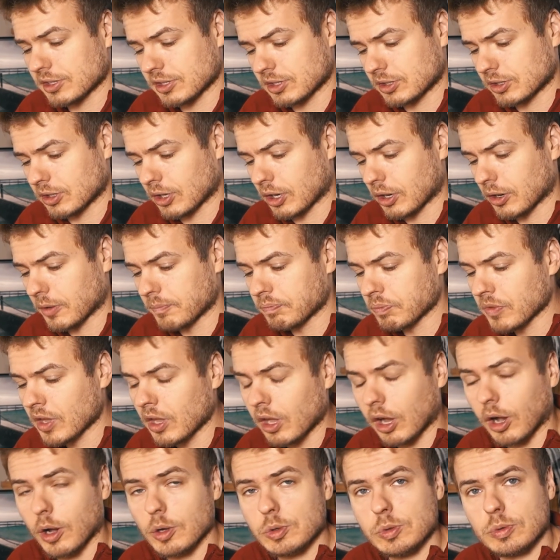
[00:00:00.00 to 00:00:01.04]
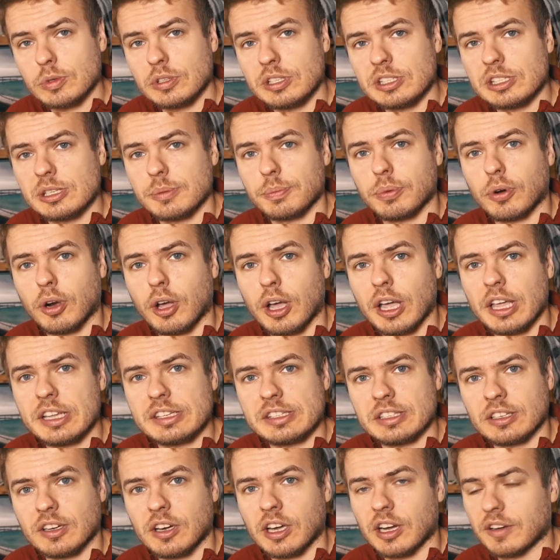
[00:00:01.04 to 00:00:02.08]
So I was really
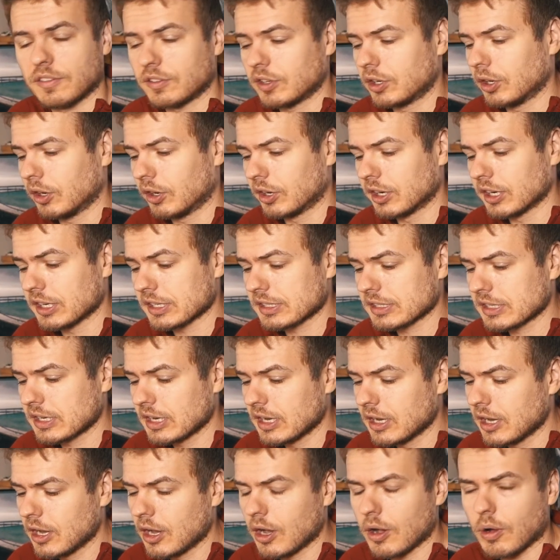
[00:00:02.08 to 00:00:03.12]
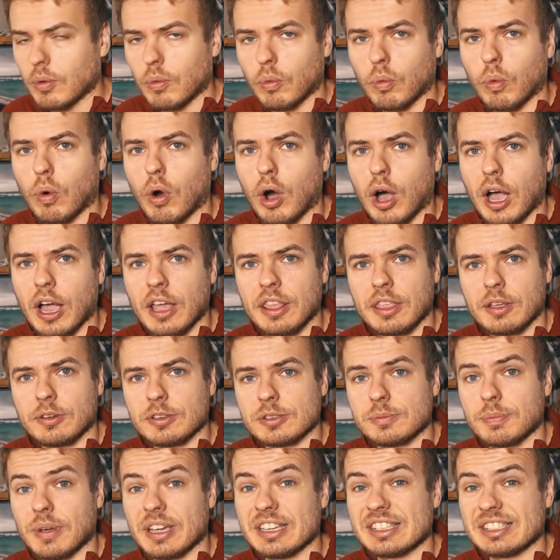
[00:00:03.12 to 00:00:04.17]
surprised and kind of curious why there
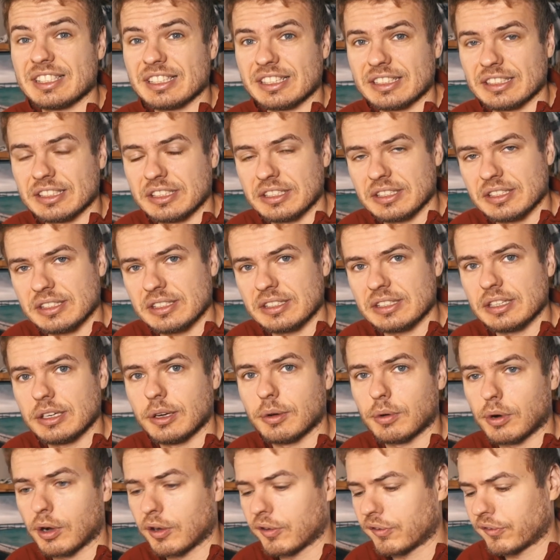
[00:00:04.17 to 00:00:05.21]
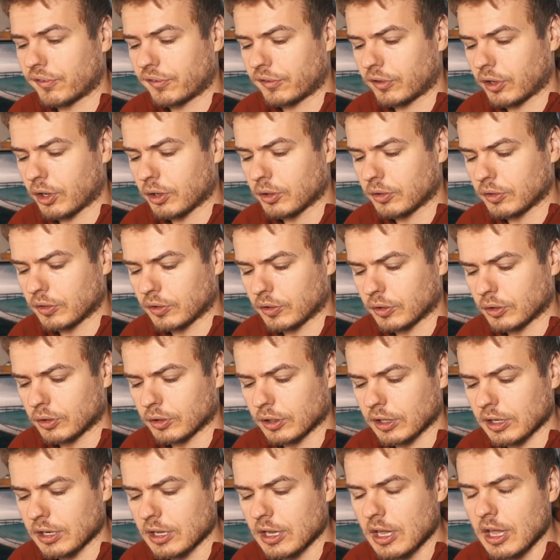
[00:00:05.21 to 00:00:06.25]
was basically zero flow through
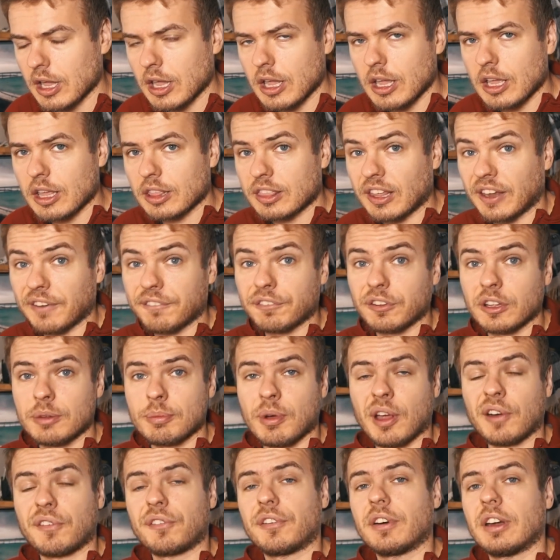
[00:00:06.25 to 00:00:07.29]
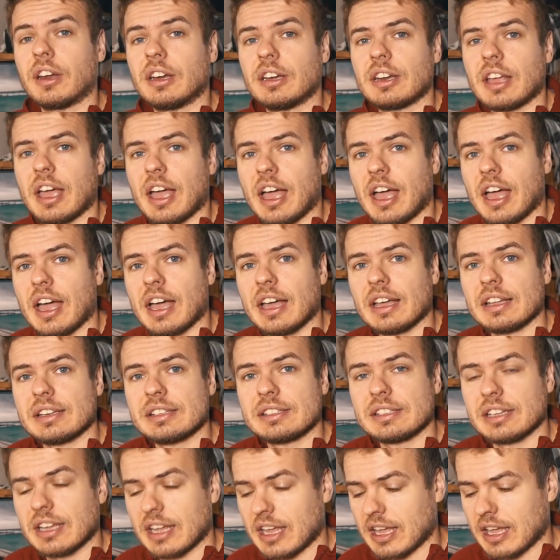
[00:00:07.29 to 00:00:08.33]
it. Thankfully, my friend had
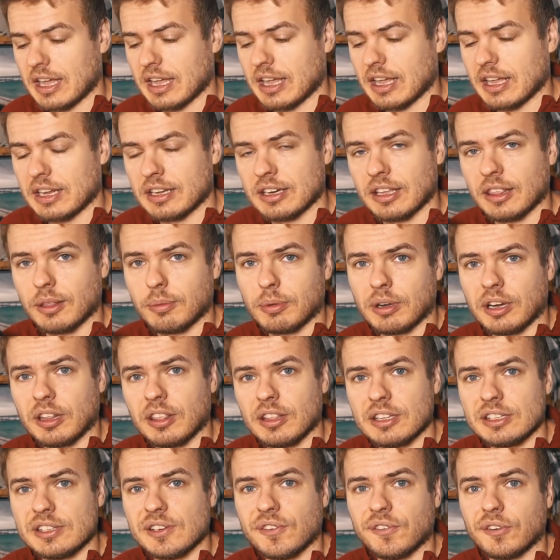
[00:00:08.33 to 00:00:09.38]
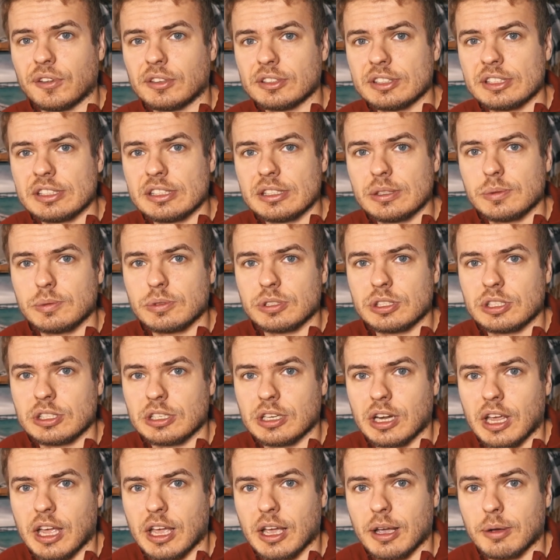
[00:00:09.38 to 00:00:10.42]
another one of these filters, which
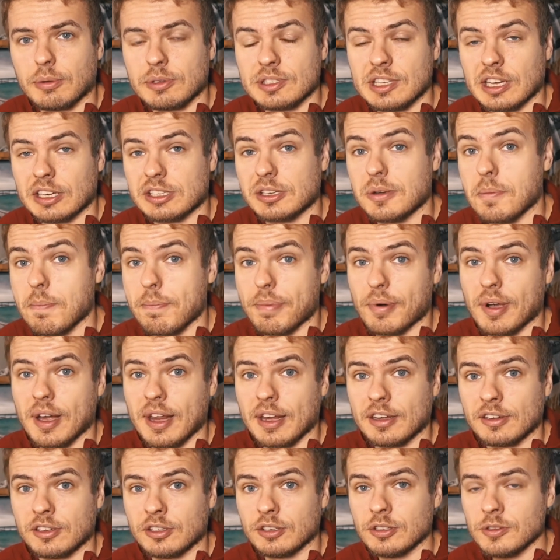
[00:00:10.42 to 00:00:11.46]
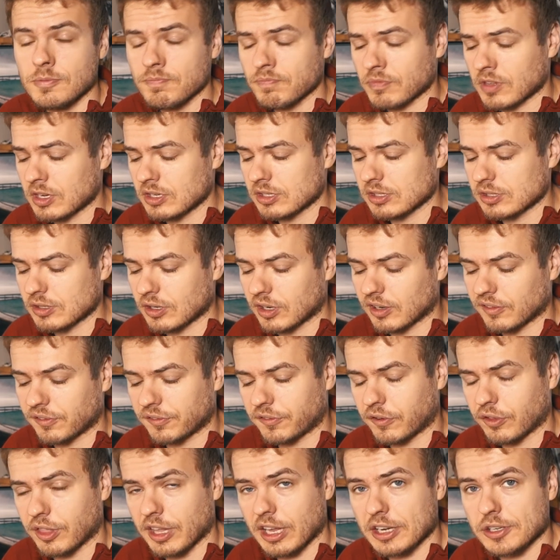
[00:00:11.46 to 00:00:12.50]
was actually brand new. He just got it
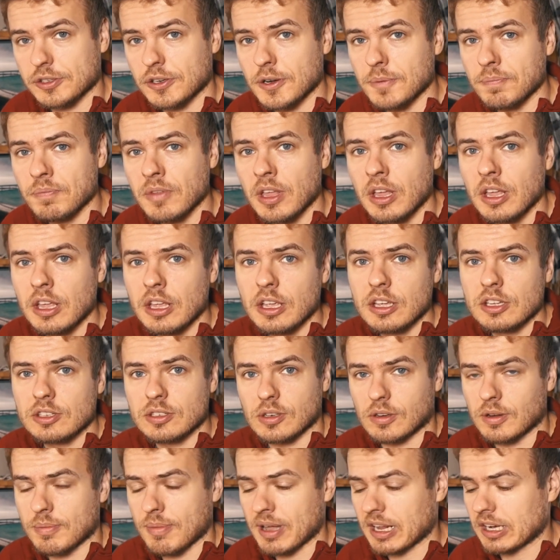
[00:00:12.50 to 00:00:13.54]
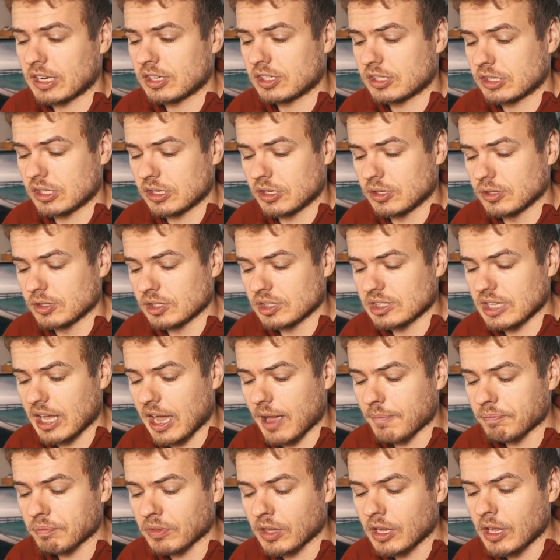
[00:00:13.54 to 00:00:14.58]
for that trip, so he managed to use
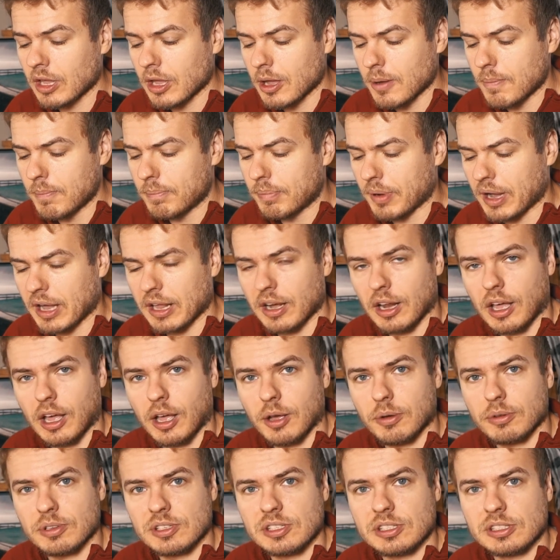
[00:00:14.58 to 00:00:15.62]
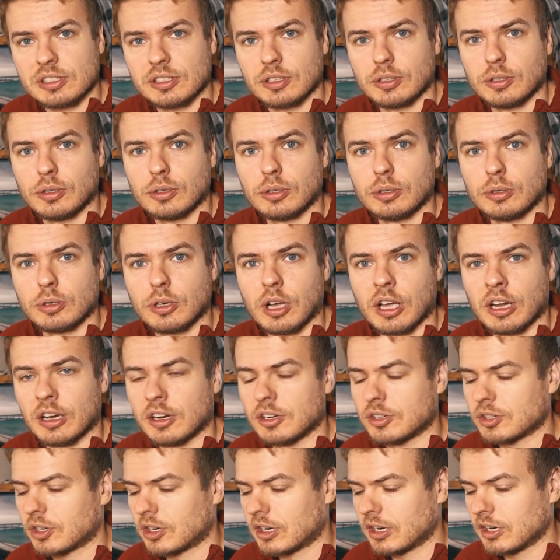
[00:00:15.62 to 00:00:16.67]
that. But I was still kind
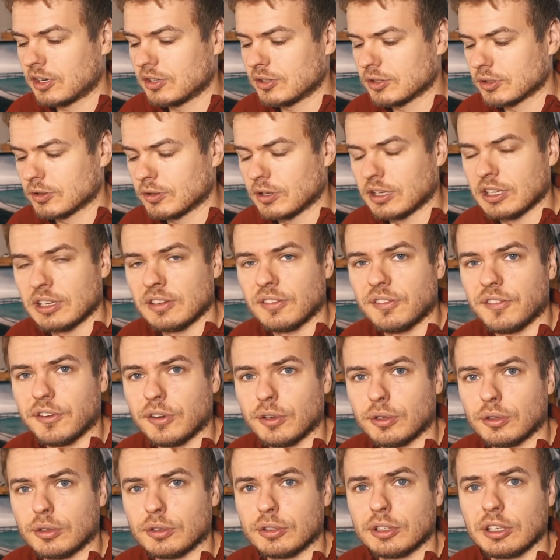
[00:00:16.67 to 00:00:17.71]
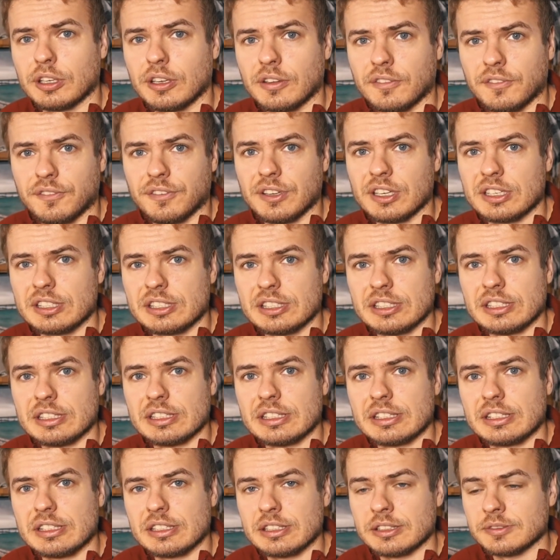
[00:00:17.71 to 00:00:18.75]
of trying to do in-field
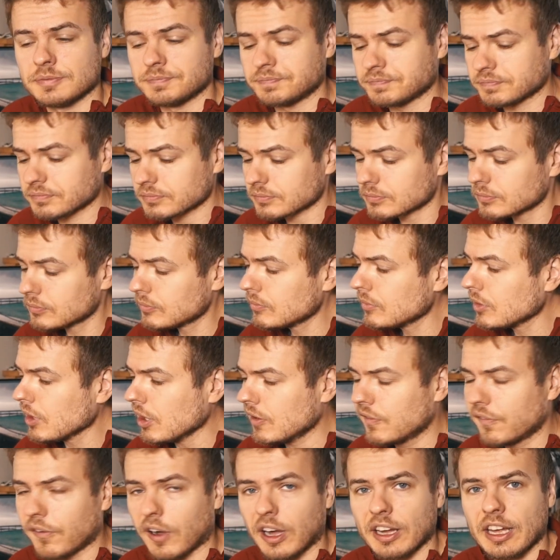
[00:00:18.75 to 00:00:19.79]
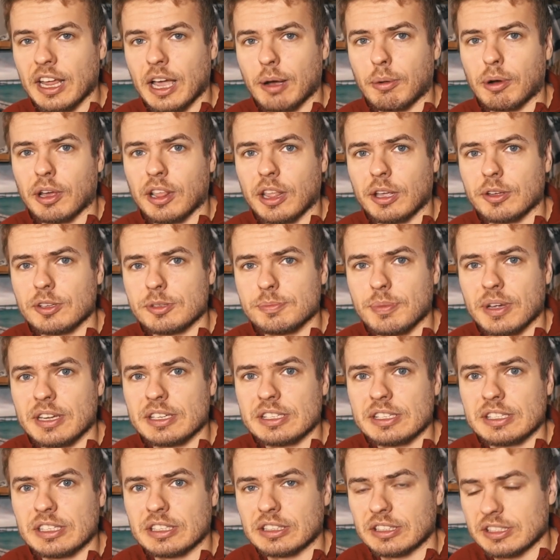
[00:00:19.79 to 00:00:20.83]
fixes and find out why there was
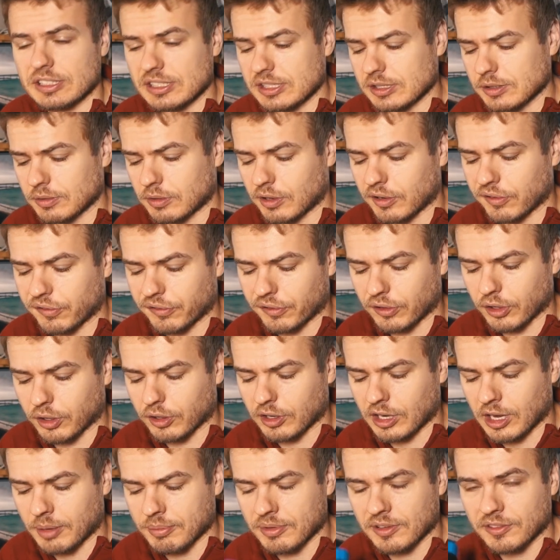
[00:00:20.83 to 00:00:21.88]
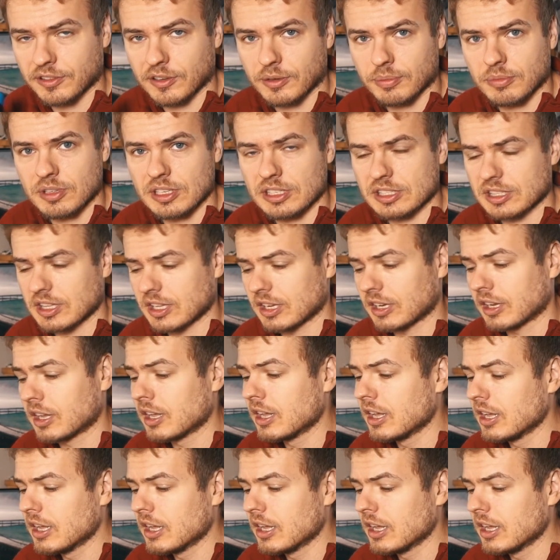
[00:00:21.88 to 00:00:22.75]
basically zero flow coming from this thing.